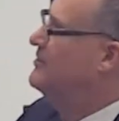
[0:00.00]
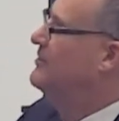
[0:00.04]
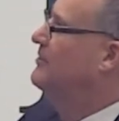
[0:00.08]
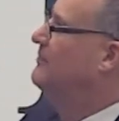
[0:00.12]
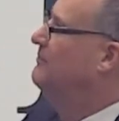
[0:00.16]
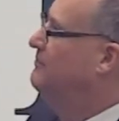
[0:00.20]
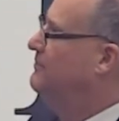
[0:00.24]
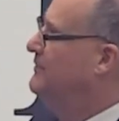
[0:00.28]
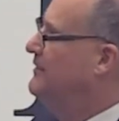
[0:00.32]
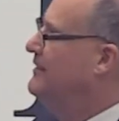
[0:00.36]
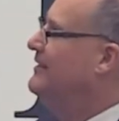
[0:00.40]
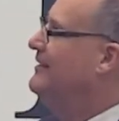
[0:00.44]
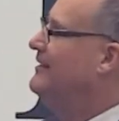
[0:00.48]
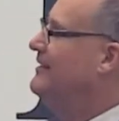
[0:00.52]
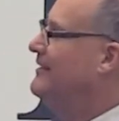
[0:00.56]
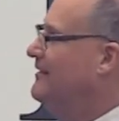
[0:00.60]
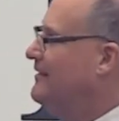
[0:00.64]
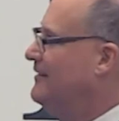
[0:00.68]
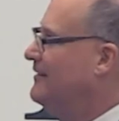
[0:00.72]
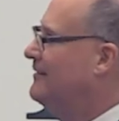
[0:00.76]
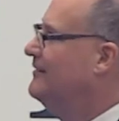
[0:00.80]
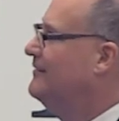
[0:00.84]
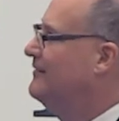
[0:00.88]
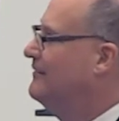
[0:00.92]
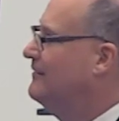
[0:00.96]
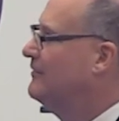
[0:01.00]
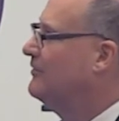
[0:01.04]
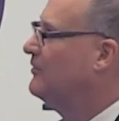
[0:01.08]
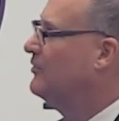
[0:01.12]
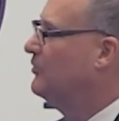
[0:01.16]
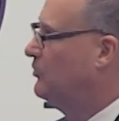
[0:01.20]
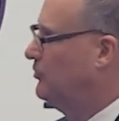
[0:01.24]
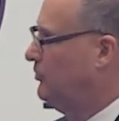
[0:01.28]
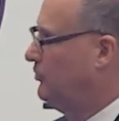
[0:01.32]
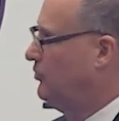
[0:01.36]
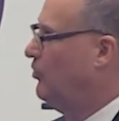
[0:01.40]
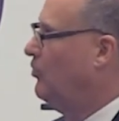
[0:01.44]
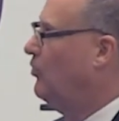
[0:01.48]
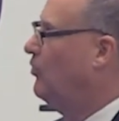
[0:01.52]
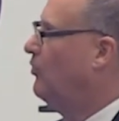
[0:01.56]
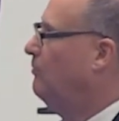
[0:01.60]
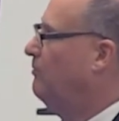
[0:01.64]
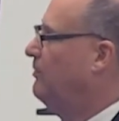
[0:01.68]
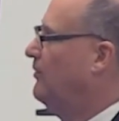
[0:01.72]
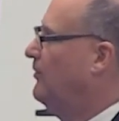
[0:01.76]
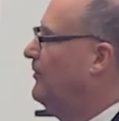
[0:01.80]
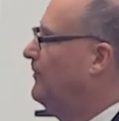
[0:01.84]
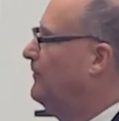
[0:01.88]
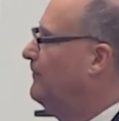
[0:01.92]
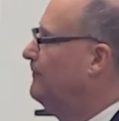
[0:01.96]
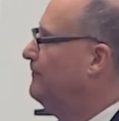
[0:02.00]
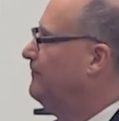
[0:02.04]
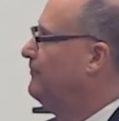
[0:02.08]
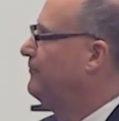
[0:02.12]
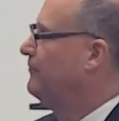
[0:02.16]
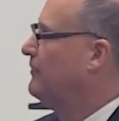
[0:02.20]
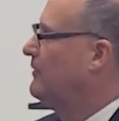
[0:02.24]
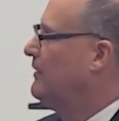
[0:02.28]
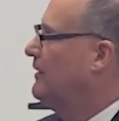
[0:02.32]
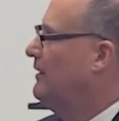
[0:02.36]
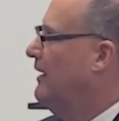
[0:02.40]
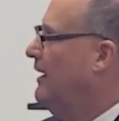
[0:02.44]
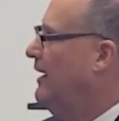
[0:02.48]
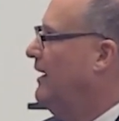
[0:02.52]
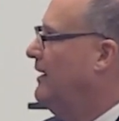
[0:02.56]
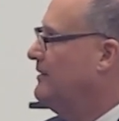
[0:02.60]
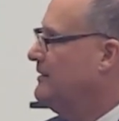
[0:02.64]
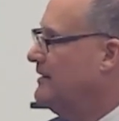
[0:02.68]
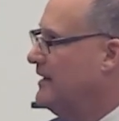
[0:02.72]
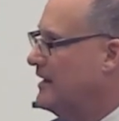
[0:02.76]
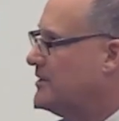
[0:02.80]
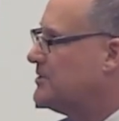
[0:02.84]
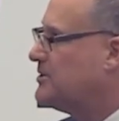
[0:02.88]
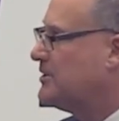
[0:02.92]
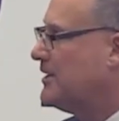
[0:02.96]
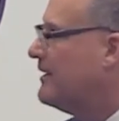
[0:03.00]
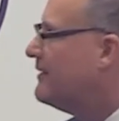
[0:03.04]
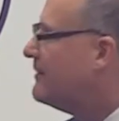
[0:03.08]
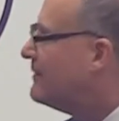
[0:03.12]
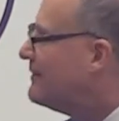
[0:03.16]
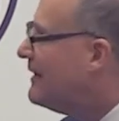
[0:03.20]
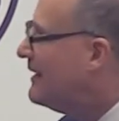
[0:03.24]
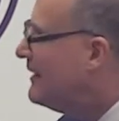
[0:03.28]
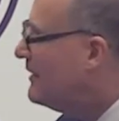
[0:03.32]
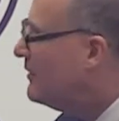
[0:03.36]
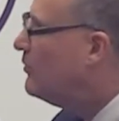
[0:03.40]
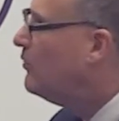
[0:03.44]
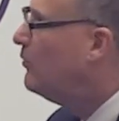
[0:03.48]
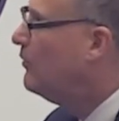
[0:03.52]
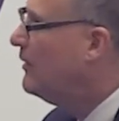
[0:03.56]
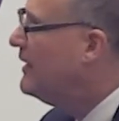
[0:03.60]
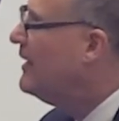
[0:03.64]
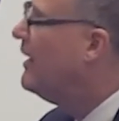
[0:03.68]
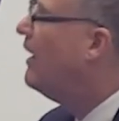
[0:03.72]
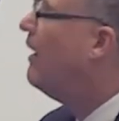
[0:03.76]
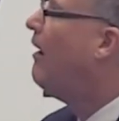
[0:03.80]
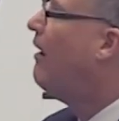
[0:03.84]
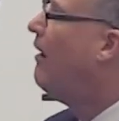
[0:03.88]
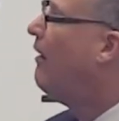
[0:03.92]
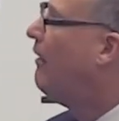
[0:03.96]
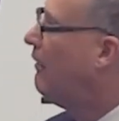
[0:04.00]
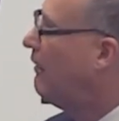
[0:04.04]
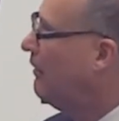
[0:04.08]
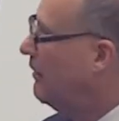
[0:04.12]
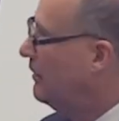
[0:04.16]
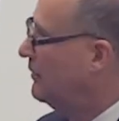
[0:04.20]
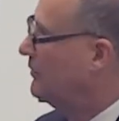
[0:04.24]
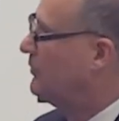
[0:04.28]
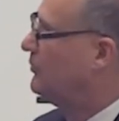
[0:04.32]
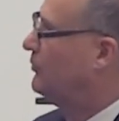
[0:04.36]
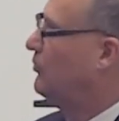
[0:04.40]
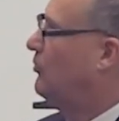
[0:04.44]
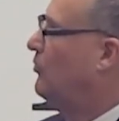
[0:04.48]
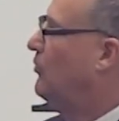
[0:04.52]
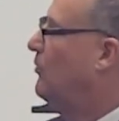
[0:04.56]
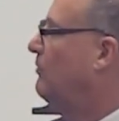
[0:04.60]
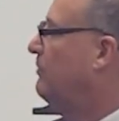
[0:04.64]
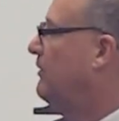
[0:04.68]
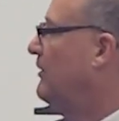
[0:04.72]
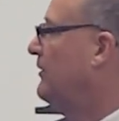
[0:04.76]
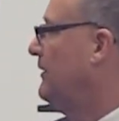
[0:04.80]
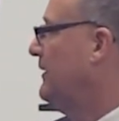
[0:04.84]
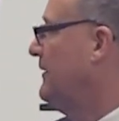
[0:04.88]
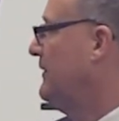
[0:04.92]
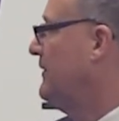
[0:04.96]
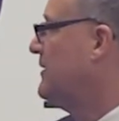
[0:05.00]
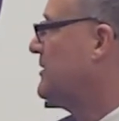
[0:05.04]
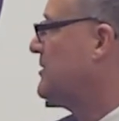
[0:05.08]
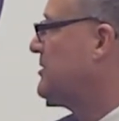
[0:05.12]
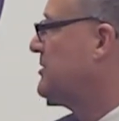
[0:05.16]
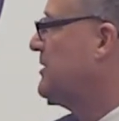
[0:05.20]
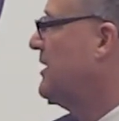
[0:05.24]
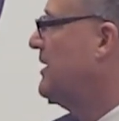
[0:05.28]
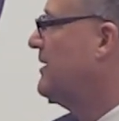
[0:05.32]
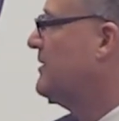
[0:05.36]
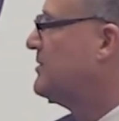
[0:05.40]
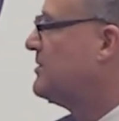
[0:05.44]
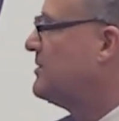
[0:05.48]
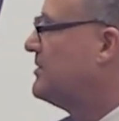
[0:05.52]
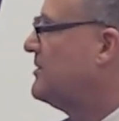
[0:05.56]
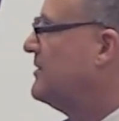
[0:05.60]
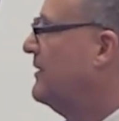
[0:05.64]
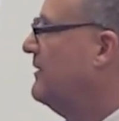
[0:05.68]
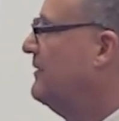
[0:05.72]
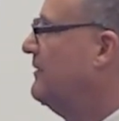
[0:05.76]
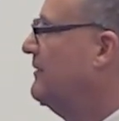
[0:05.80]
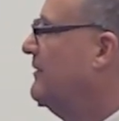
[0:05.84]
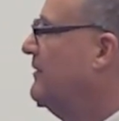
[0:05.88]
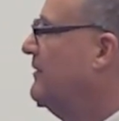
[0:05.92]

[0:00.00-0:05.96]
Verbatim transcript: to be global. And yes, I think we are global in the sense that,